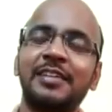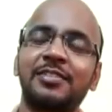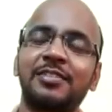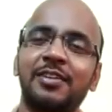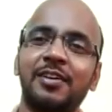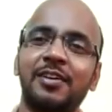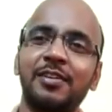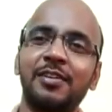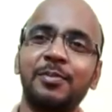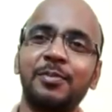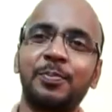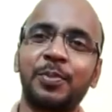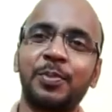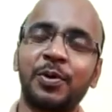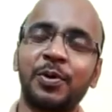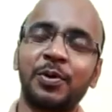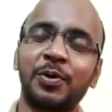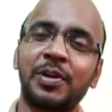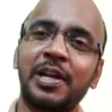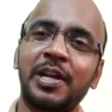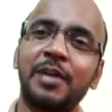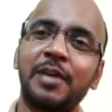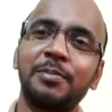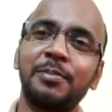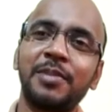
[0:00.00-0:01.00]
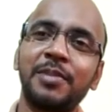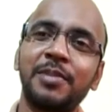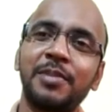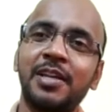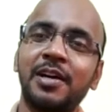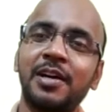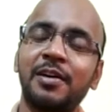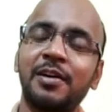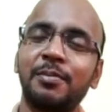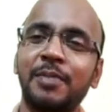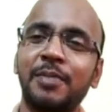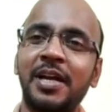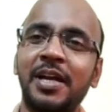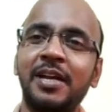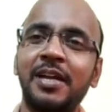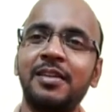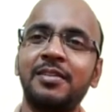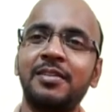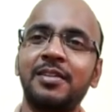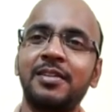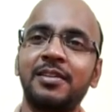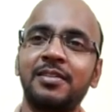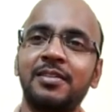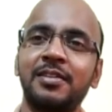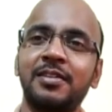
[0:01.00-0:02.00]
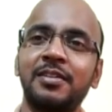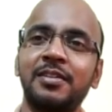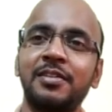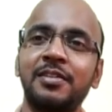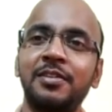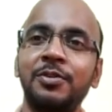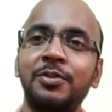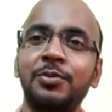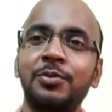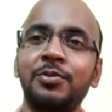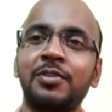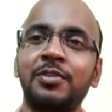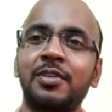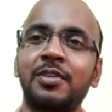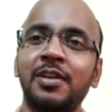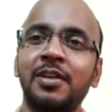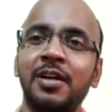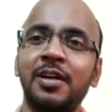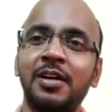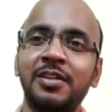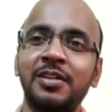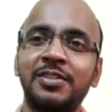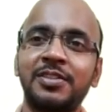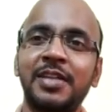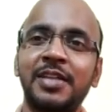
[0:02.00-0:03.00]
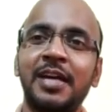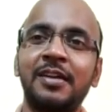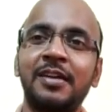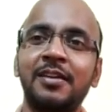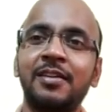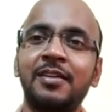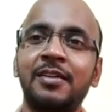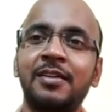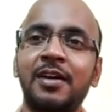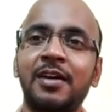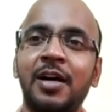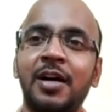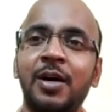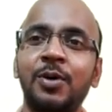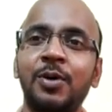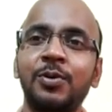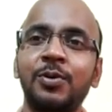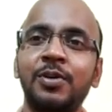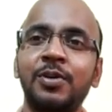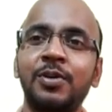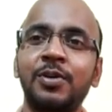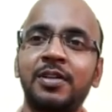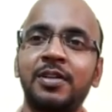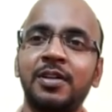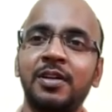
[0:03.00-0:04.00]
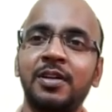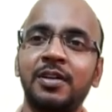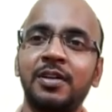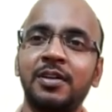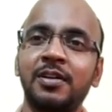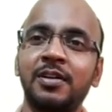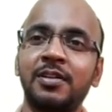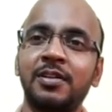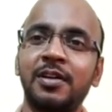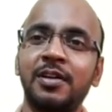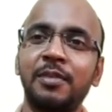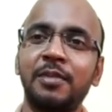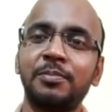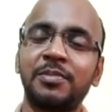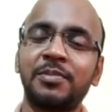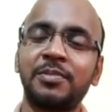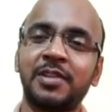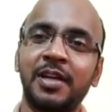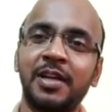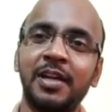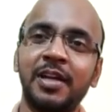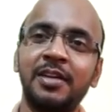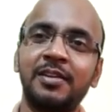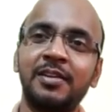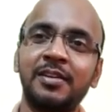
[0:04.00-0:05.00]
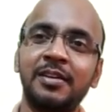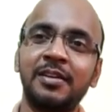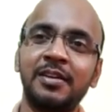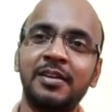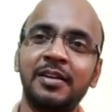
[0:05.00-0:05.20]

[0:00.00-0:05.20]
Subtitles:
It's all programmed in our mind, the news channel, how it comes, right?